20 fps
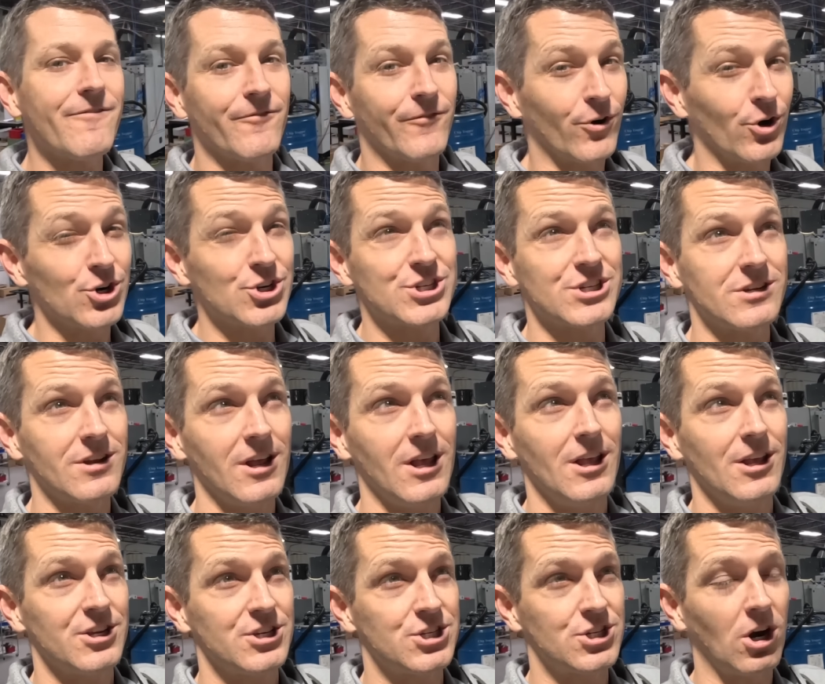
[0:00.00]
first
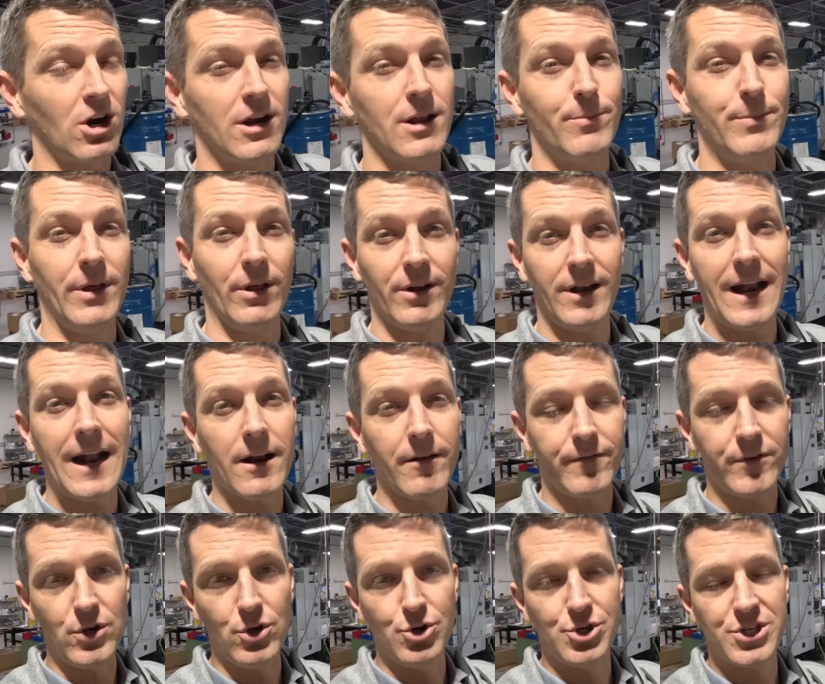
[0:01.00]
started building out a
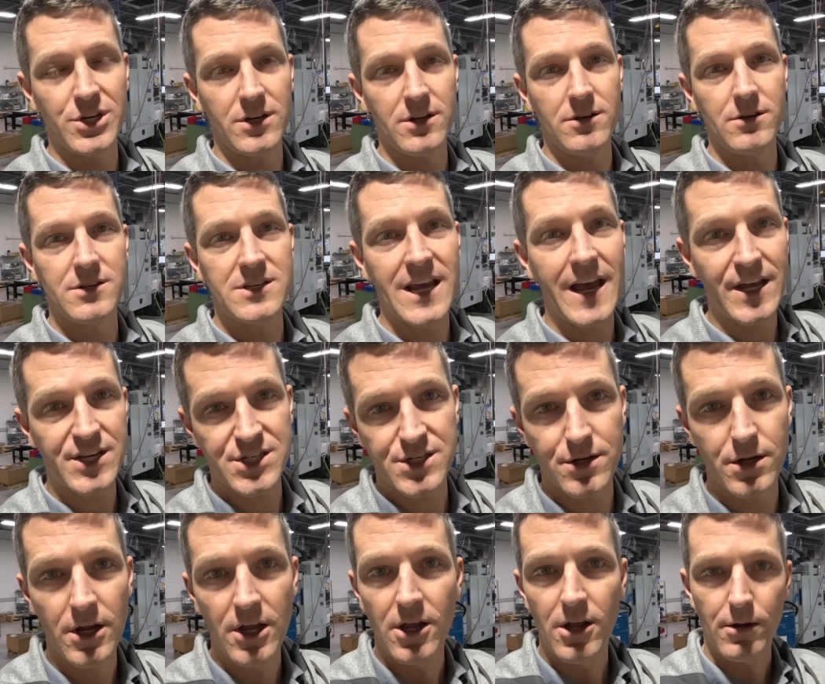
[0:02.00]
Fusion test
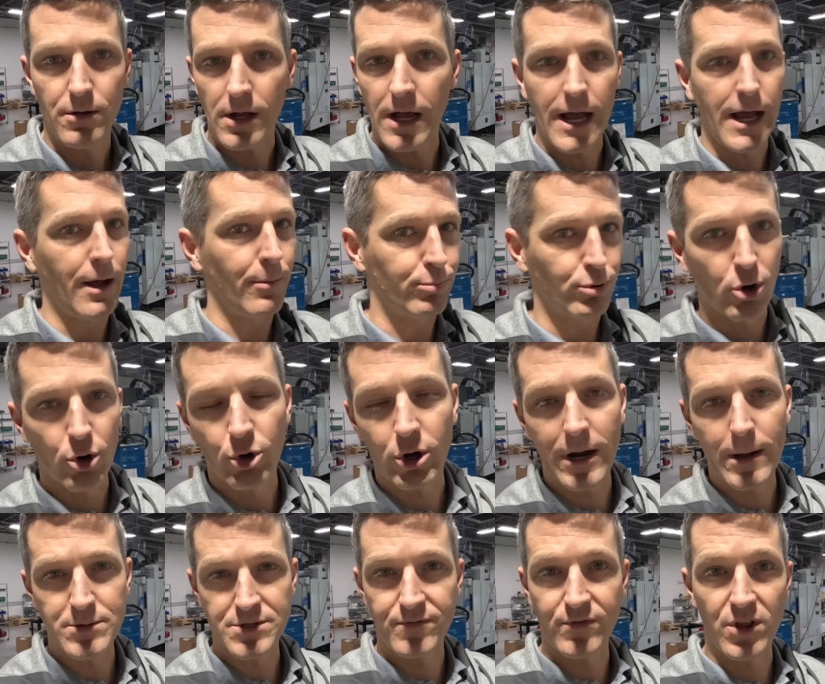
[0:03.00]
uh,
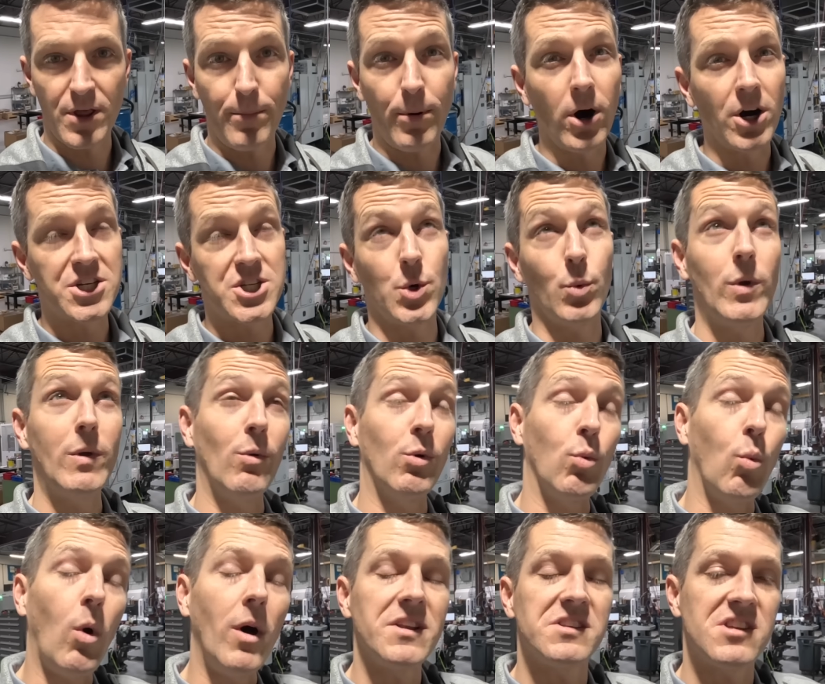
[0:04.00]
programs for the parts that we
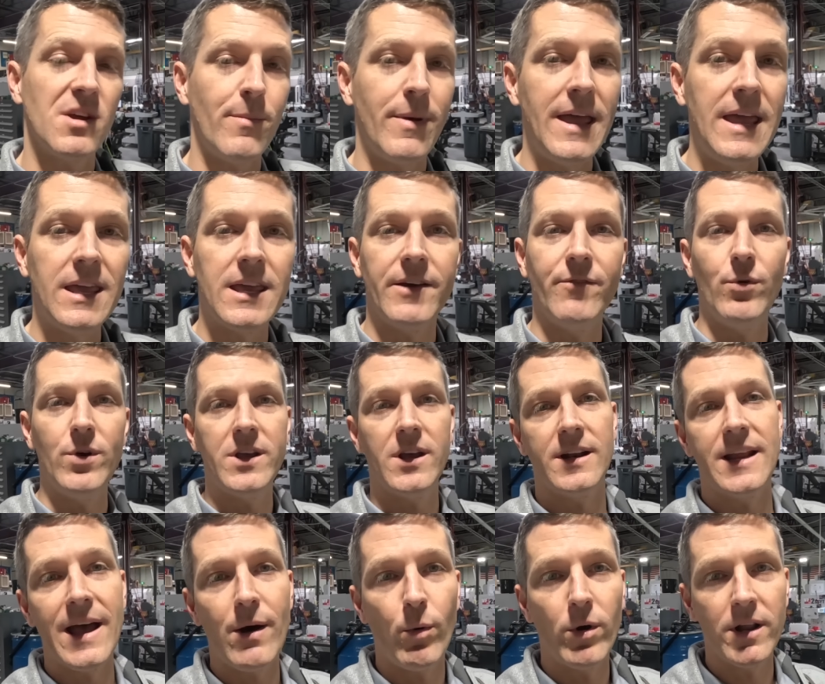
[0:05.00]
would want to make if we
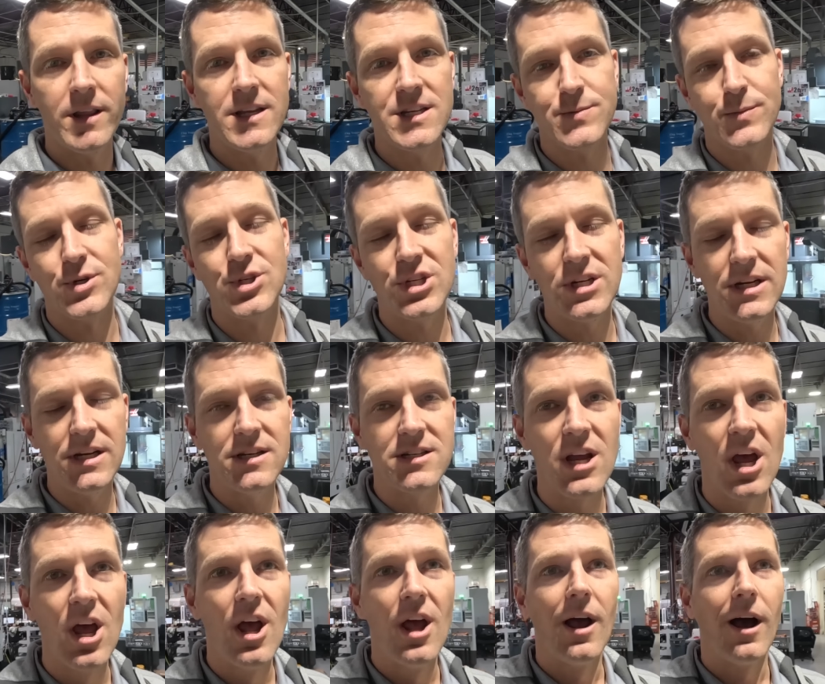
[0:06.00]
could get one of these machines,